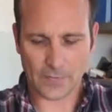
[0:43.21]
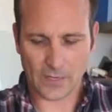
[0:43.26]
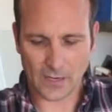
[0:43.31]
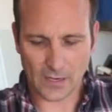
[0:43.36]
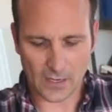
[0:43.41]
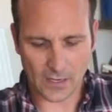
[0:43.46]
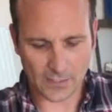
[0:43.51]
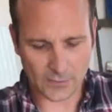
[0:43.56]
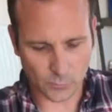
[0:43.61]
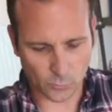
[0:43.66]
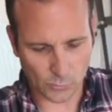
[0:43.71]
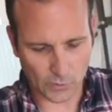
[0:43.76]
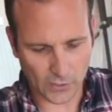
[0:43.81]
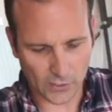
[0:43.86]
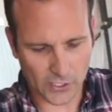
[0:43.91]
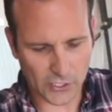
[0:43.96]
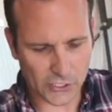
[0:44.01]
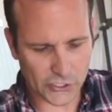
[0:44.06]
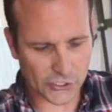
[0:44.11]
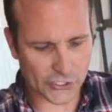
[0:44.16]
Uh, it's
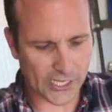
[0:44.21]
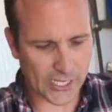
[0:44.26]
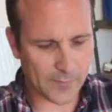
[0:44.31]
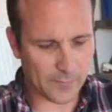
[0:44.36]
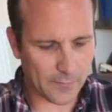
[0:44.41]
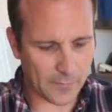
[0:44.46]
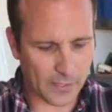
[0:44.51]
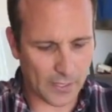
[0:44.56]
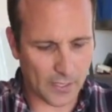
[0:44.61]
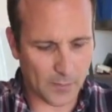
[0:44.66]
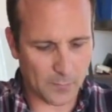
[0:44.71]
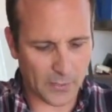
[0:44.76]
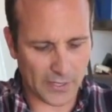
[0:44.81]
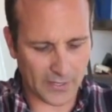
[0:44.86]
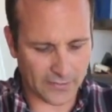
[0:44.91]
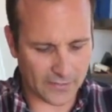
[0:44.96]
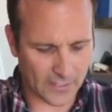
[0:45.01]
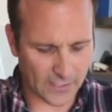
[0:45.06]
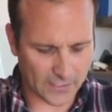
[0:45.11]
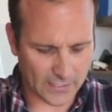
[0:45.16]
real good shape, uh, but
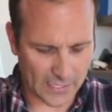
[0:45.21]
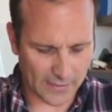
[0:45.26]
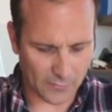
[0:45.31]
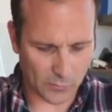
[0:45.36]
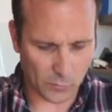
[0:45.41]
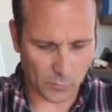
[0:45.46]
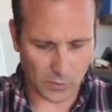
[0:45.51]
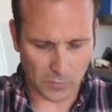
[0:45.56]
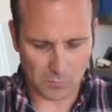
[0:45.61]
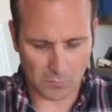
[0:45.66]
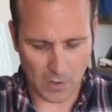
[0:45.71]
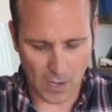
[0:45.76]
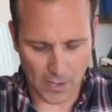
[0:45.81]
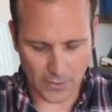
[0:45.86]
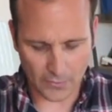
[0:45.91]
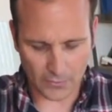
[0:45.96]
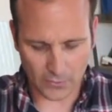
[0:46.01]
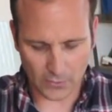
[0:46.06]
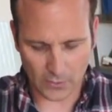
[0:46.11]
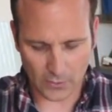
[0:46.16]
it does have a real
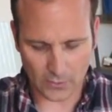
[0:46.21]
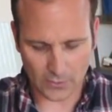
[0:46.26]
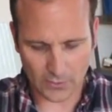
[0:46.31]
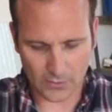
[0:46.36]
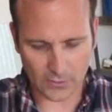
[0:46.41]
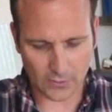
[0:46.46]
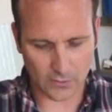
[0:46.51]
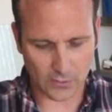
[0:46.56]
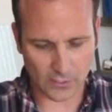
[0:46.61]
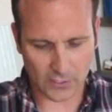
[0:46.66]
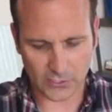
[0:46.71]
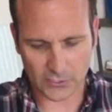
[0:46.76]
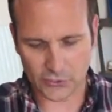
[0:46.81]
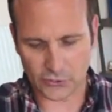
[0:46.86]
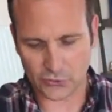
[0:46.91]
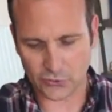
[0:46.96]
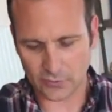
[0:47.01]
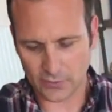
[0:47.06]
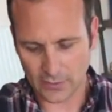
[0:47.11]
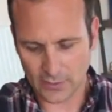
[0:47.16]
mottled look, or uh,
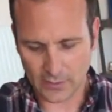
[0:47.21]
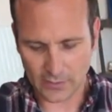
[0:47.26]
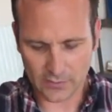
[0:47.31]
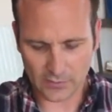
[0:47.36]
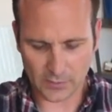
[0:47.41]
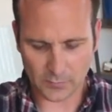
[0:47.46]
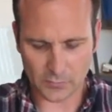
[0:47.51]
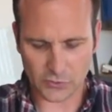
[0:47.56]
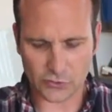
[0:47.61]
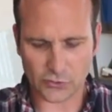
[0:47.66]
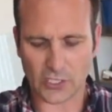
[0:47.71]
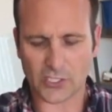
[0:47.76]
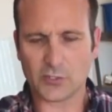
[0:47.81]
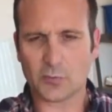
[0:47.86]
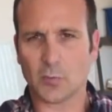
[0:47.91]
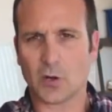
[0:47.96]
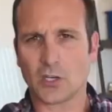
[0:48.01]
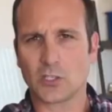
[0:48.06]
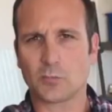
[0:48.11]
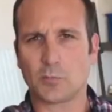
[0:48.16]
some
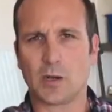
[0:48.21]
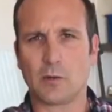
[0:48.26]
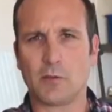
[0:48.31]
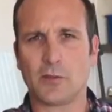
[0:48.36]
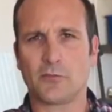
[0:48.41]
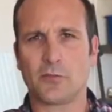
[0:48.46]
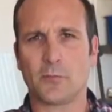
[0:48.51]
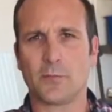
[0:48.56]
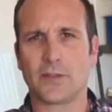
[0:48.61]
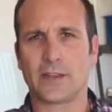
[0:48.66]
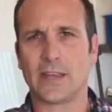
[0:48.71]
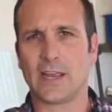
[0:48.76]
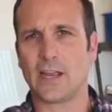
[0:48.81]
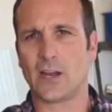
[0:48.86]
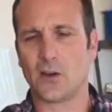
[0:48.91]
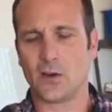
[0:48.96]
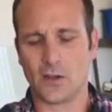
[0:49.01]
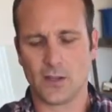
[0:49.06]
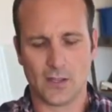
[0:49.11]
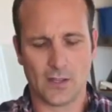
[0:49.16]
stretch marks probably from the
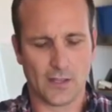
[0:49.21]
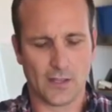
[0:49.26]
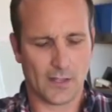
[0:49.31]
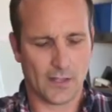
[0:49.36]
cow.